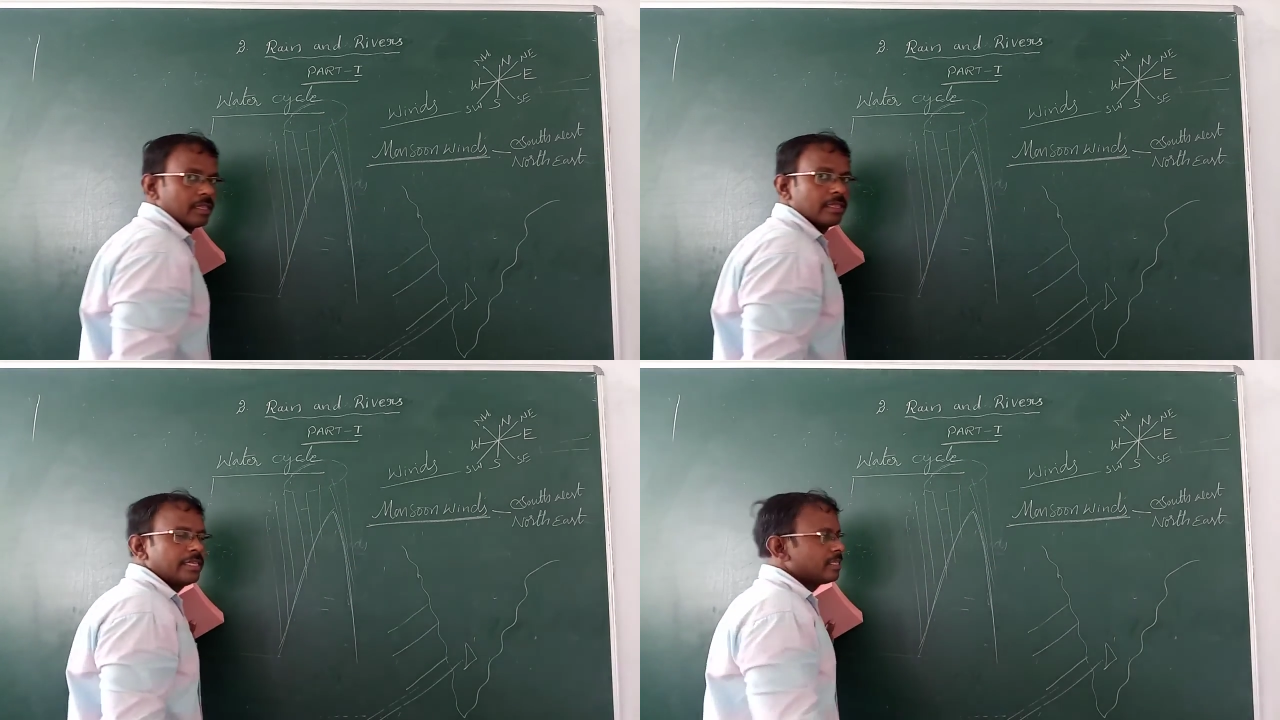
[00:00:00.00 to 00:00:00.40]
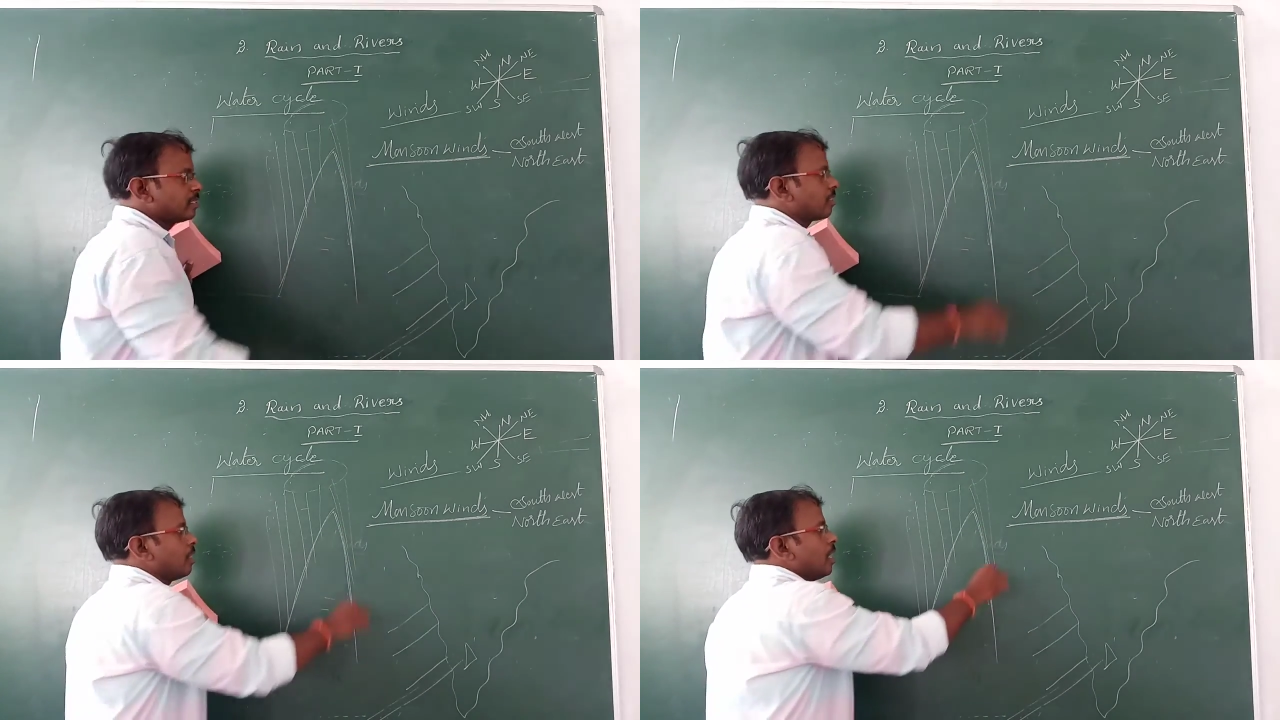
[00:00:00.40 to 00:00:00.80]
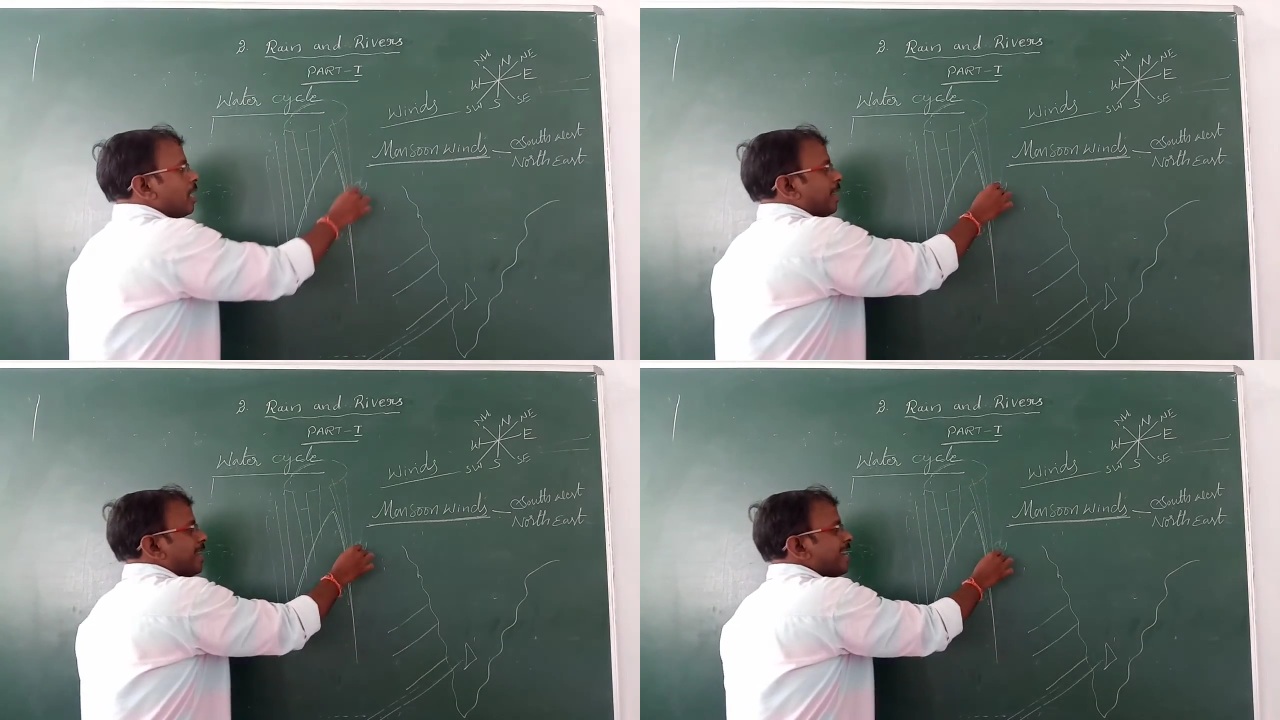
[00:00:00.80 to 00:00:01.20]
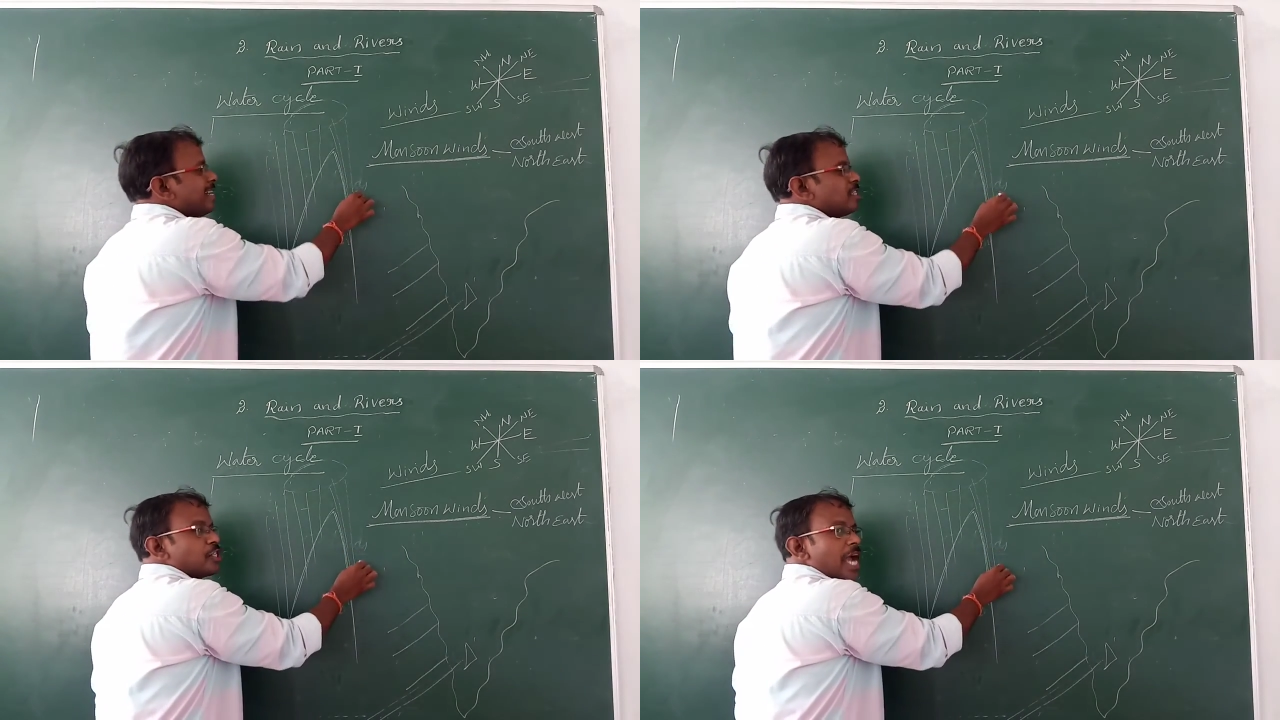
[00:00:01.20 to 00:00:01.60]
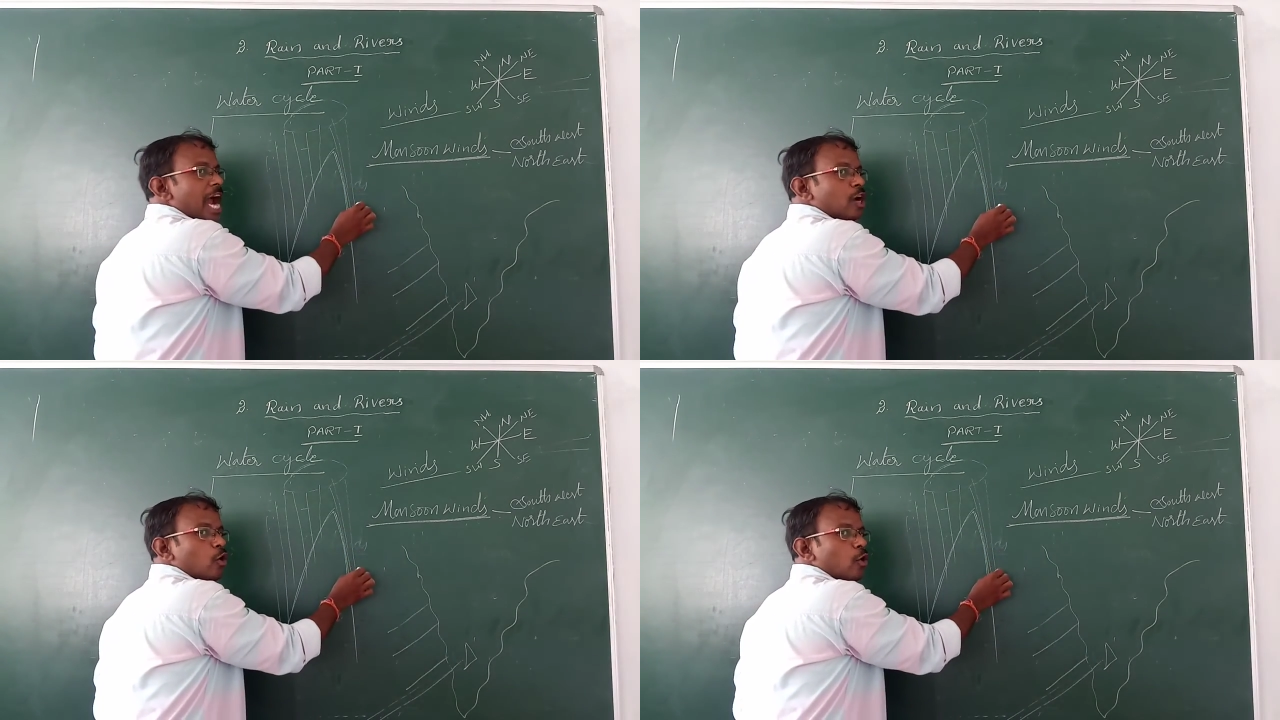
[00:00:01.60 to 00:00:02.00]
This is a rain
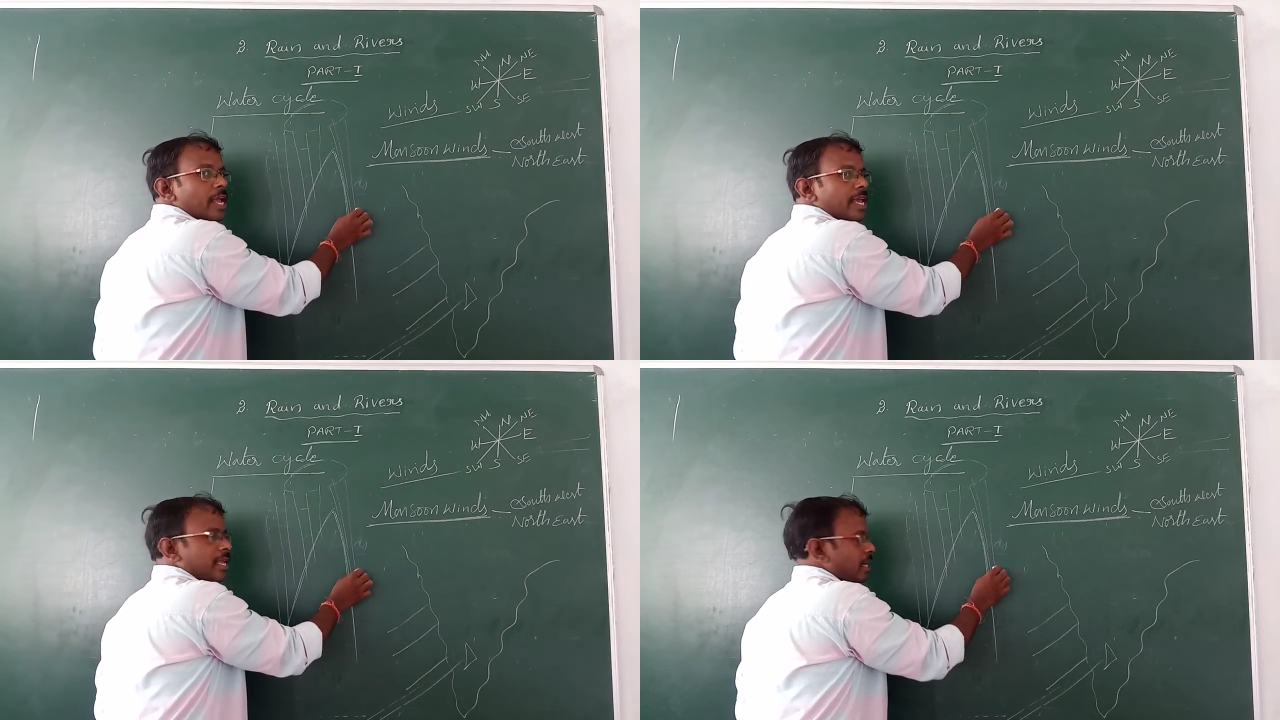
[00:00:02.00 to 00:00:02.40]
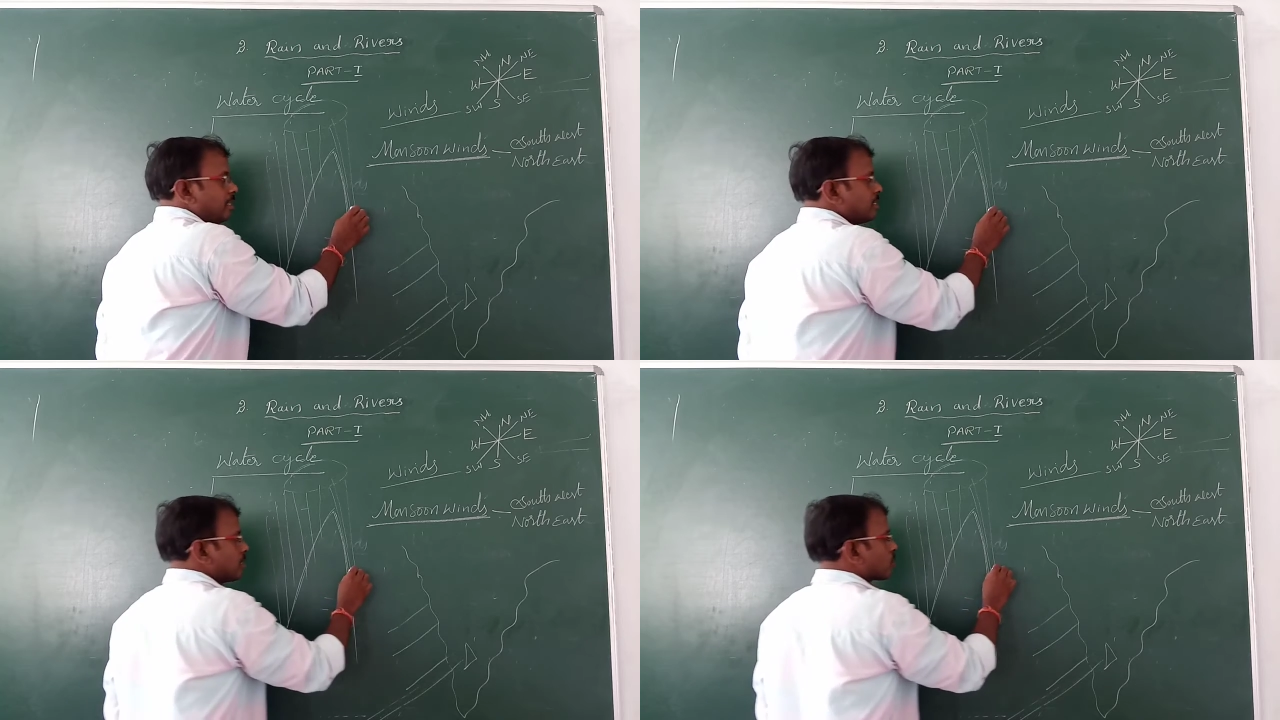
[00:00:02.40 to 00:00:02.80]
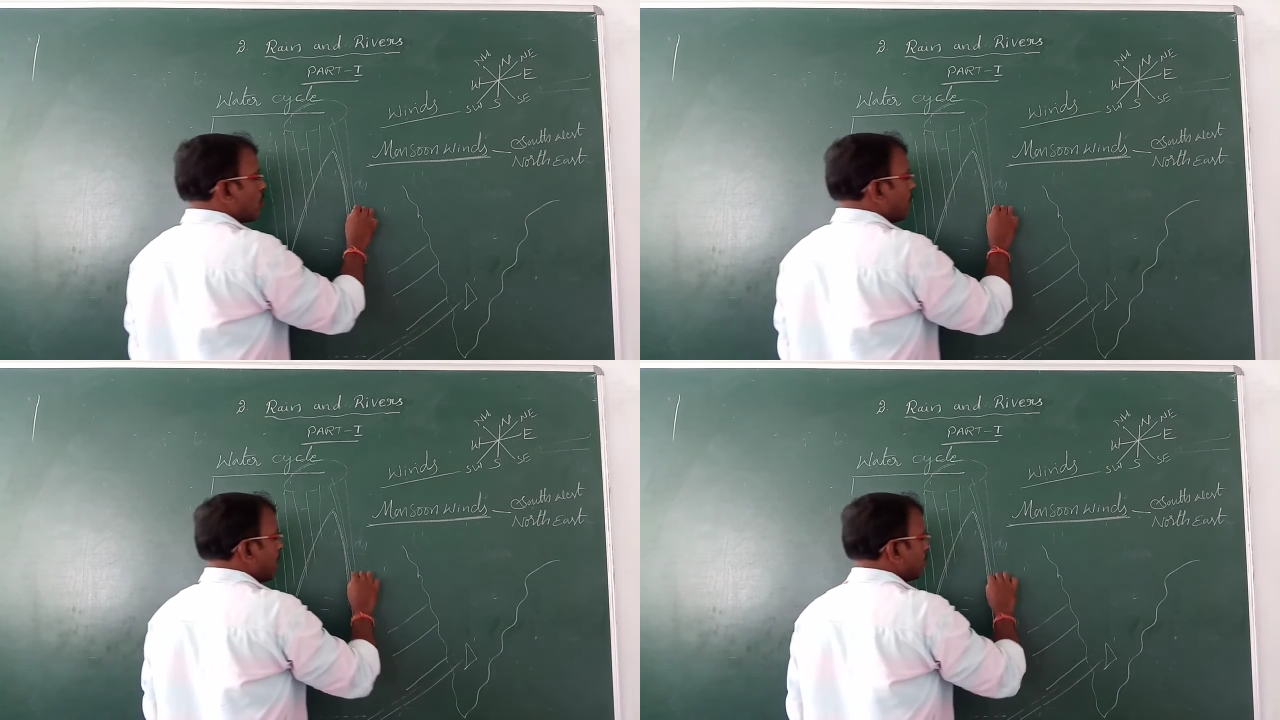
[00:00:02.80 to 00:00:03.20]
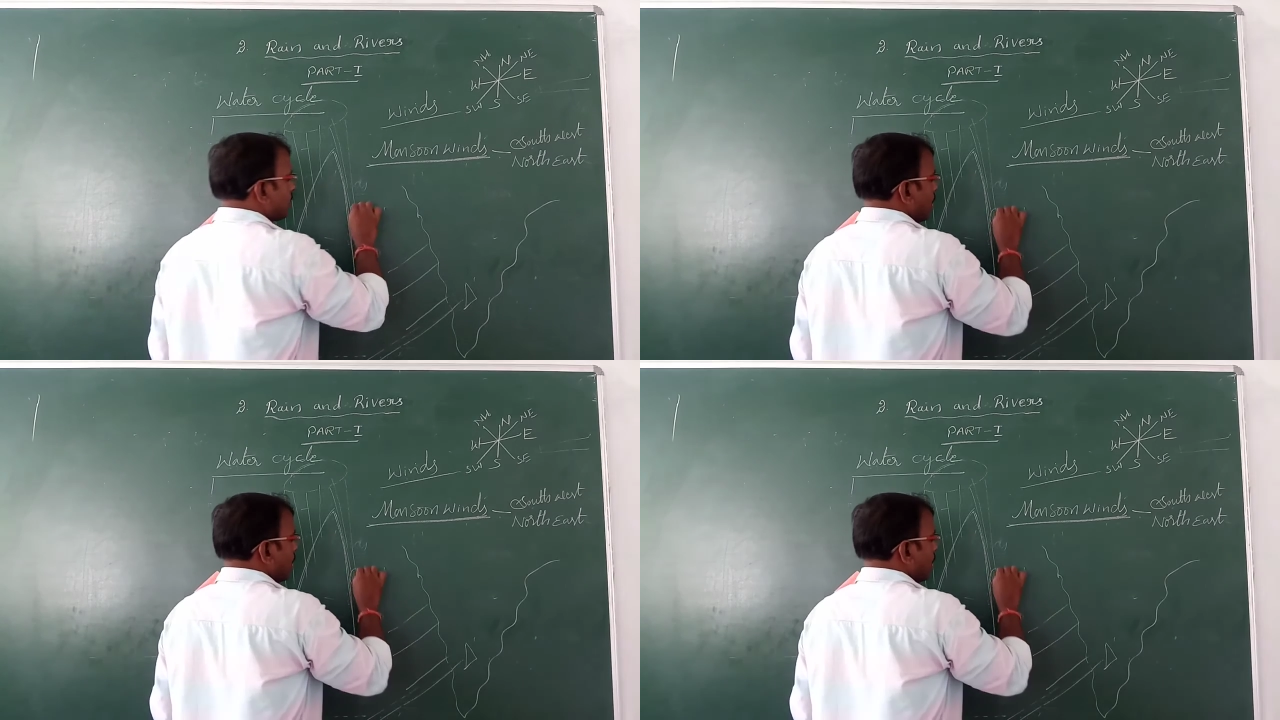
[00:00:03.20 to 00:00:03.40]
shadow area. This is called as